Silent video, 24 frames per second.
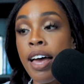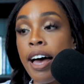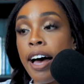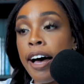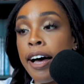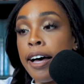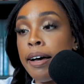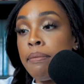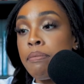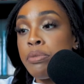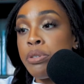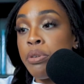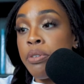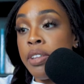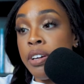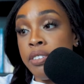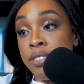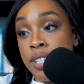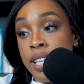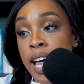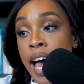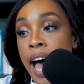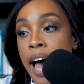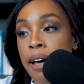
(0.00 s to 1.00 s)
So
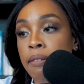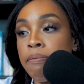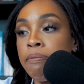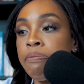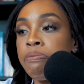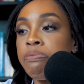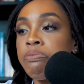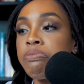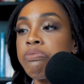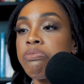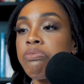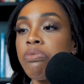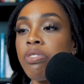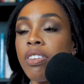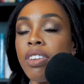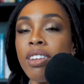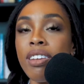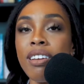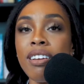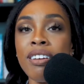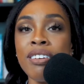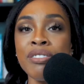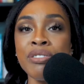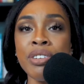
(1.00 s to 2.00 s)
there's that.
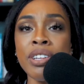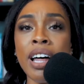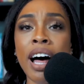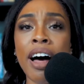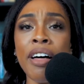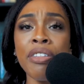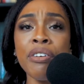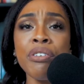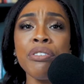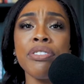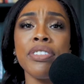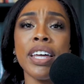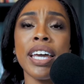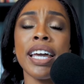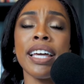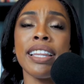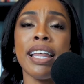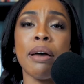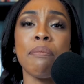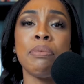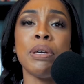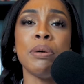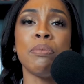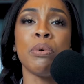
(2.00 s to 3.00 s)
So the other thing
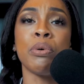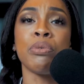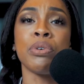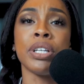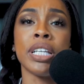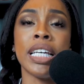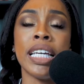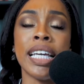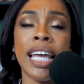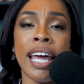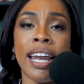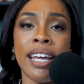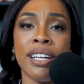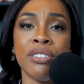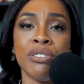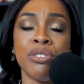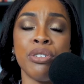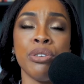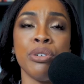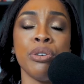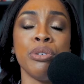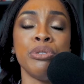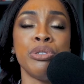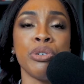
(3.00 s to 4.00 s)
that people really get
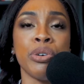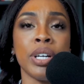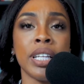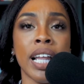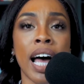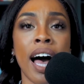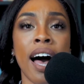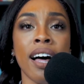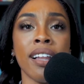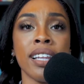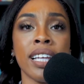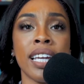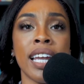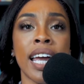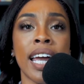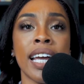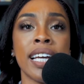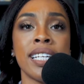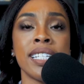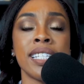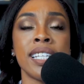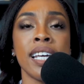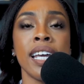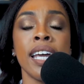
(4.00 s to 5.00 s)
into during the
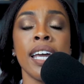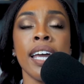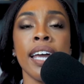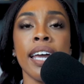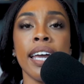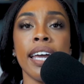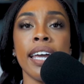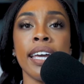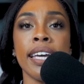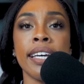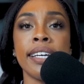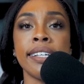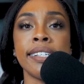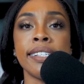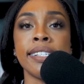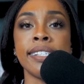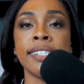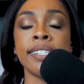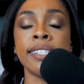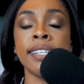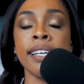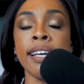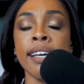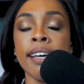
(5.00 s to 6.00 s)
holidays
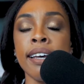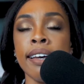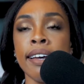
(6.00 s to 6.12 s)
is,